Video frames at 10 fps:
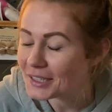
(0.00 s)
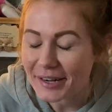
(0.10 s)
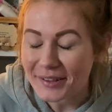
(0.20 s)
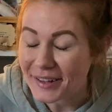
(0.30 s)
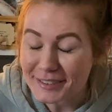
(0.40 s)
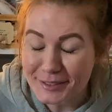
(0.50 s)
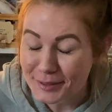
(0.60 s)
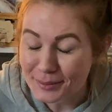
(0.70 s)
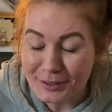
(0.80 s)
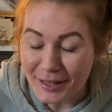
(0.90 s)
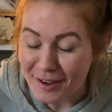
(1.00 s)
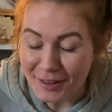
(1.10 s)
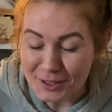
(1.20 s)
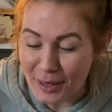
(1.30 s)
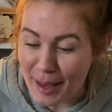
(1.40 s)
you know, that's just real life.
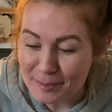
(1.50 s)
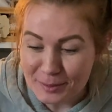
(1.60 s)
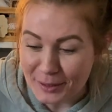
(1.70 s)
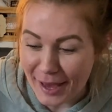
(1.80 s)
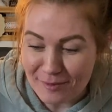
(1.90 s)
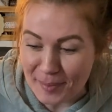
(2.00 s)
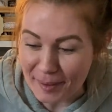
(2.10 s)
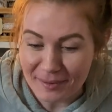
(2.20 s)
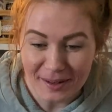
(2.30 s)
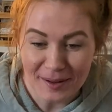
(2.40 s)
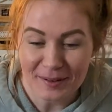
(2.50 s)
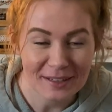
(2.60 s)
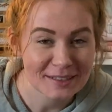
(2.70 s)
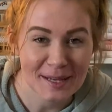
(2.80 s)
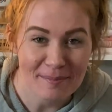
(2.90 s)
That's what happens when you have a baby, you know,
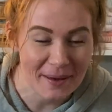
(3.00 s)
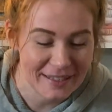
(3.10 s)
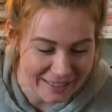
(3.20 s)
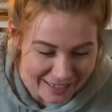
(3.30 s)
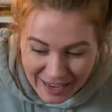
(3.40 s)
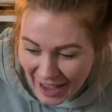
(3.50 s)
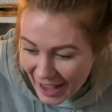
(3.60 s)
things get busy.